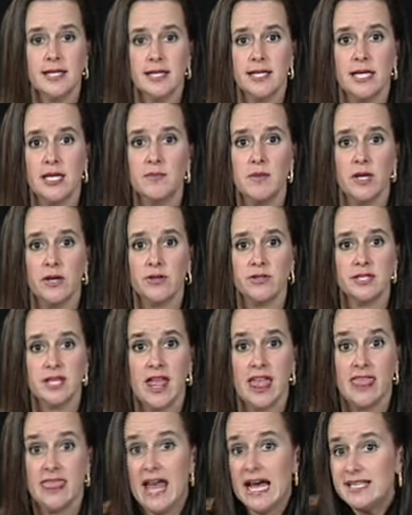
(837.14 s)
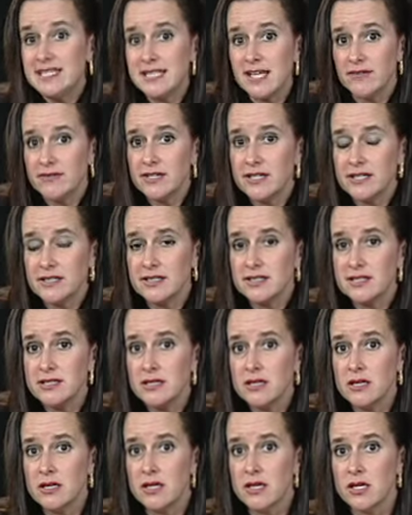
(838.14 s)
and emails. That's evidence.
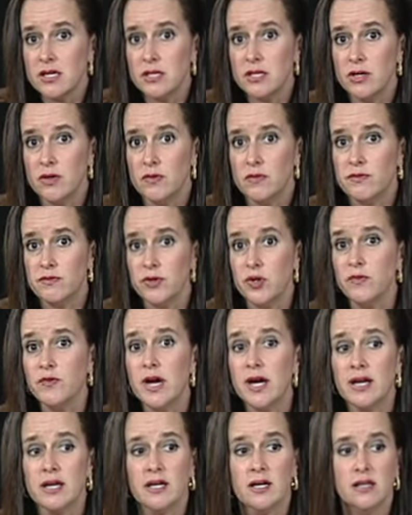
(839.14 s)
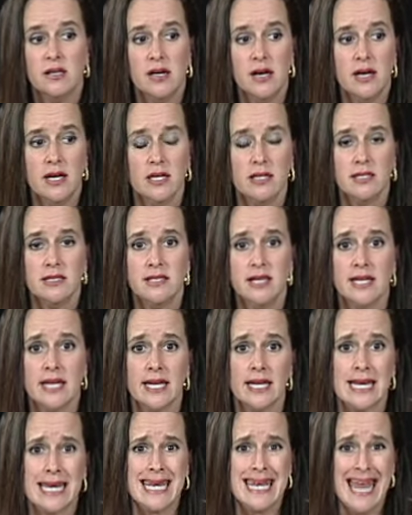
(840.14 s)
If you've got a client
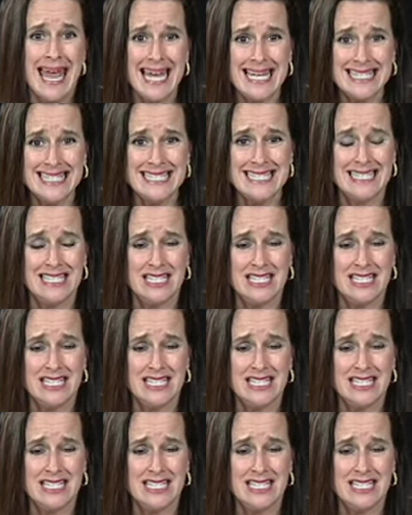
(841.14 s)
sending nasty